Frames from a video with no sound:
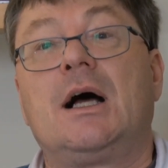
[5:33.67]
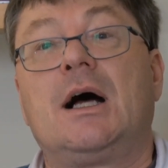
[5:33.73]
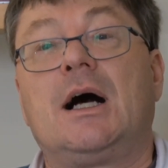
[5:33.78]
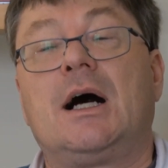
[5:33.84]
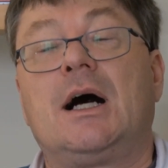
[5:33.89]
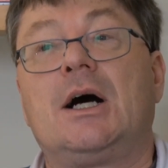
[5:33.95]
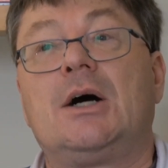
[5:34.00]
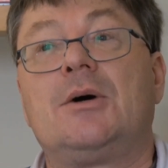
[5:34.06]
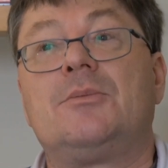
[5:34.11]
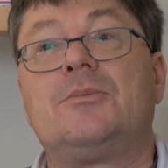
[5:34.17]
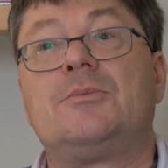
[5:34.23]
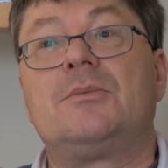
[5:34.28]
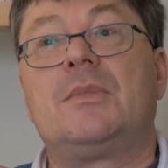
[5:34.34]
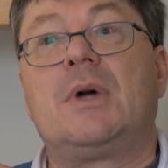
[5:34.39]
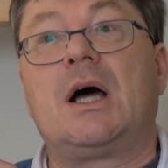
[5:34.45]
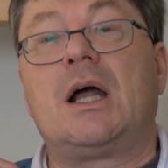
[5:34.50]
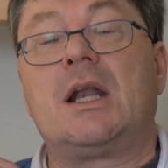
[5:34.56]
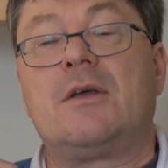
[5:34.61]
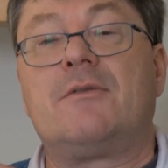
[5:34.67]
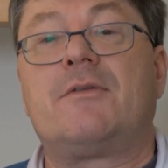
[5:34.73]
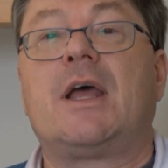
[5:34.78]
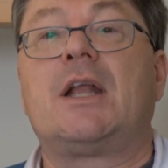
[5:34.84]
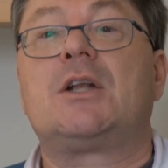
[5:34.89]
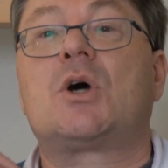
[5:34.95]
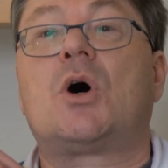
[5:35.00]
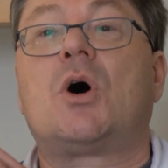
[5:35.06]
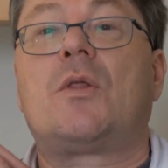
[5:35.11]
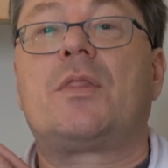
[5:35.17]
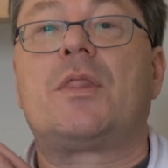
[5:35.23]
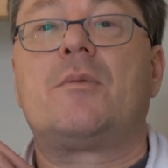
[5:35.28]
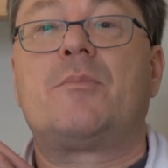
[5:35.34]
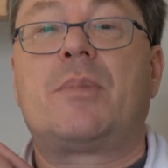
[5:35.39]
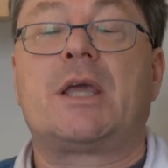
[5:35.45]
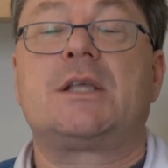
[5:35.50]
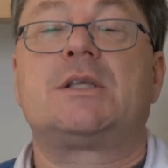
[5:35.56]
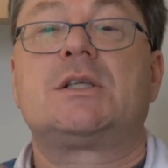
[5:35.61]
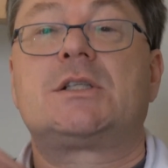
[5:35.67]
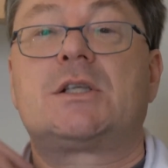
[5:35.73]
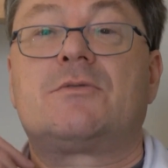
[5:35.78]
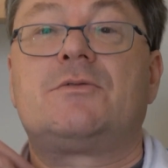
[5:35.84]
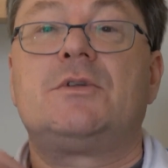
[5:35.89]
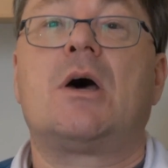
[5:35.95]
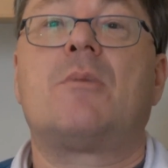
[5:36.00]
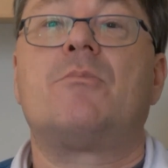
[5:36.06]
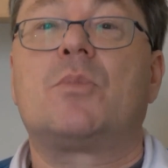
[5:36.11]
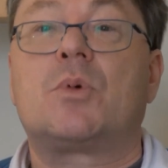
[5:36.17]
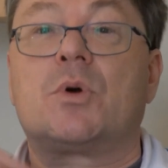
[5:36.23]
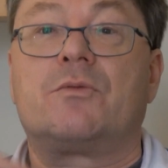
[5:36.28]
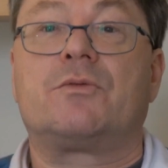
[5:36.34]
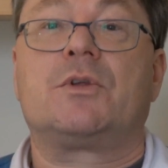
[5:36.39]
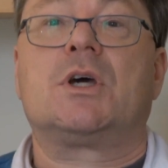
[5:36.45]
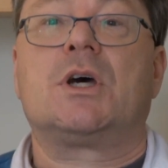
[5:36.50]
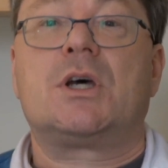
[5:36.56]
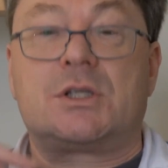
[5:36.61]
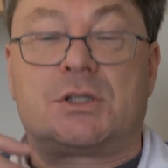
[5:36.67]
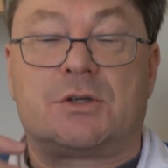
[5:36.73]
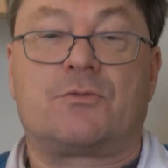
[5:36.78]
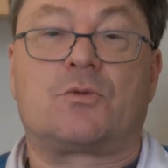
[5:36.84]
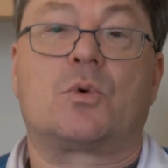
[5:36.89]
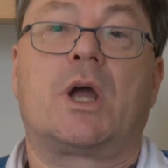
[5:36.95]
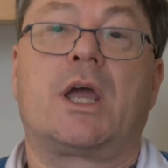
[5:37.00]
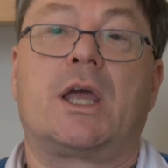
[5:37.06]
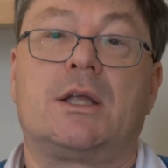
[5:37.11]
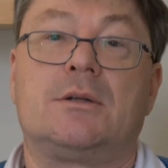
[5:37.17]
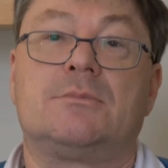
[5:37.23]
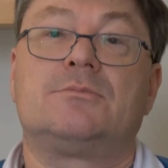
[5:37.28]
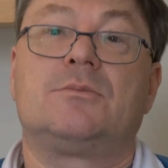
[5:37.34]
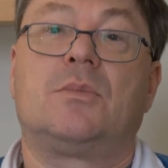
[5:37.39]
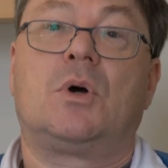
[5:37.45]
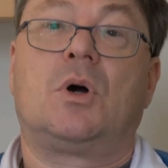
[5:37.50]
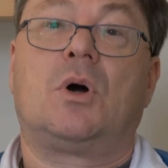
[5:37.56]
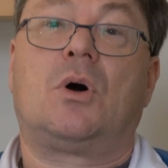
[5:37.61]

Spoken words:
an event on the basis of number of years of reign